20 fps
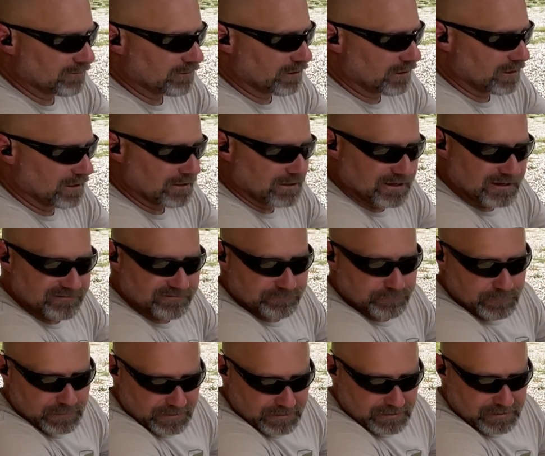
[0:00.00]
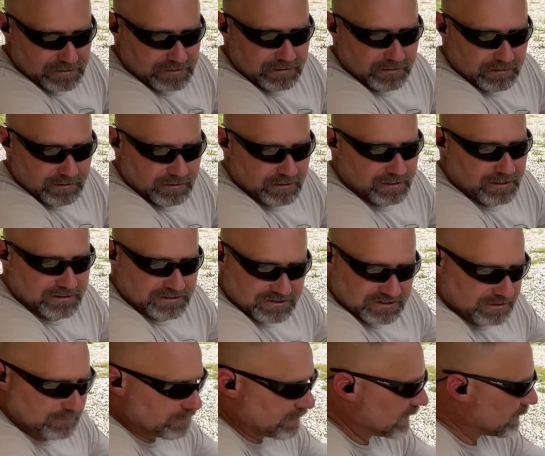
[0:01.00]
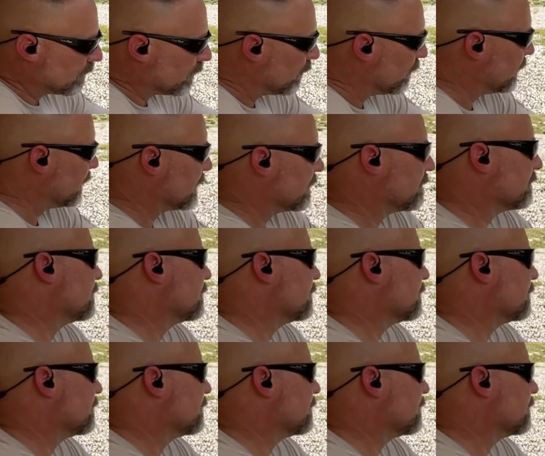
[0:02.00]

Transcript: grain FP XTP bullet.